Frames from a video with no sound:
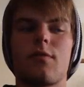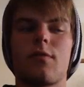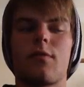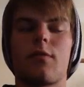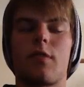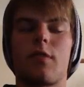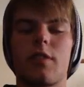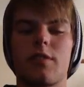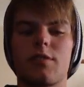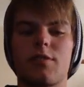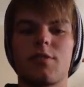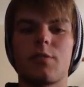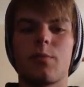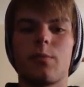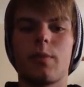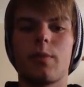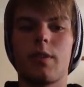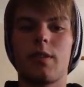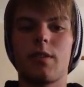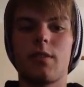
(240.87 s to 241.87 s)
rights to
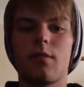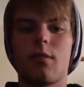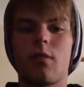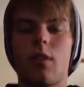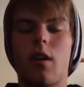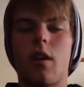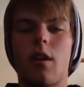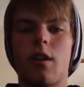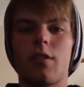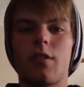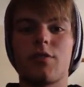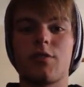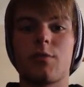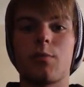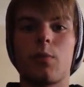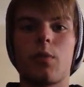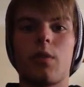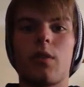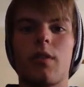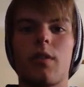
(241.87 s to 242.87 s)

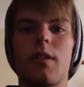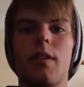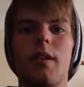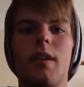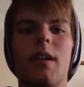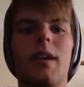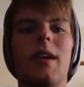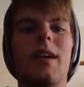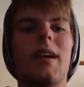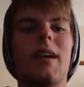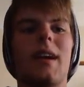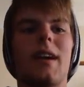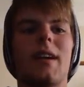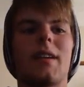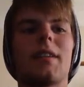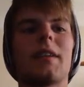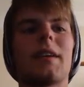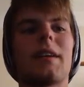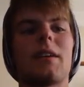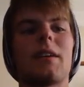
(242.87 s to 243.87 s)
what
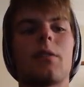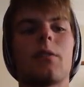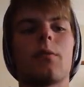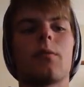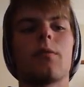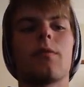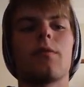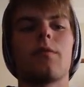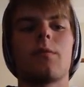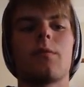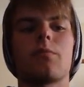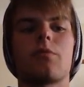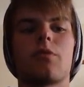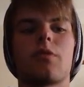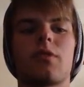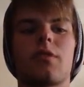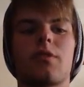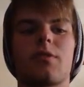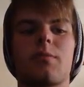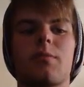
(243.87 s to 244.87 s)
and how the
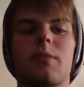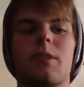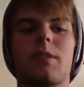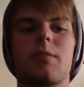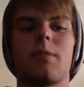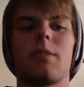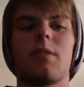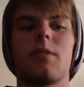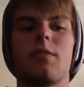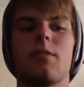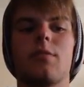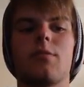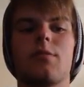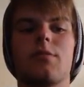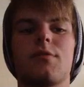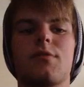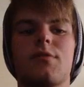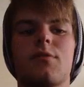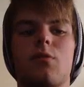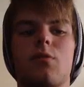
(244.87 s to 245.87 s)
product may be
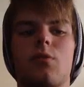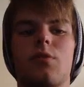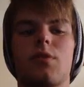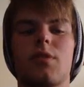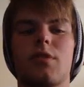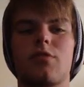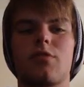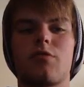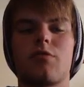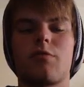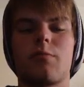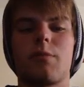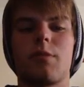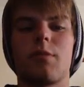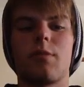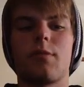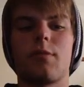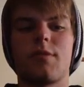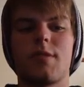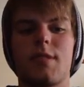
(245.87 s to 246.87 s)
used or
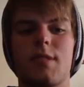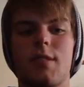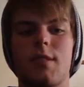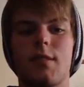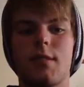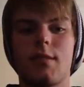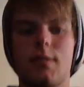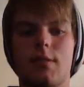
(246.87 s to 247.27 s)
distributed.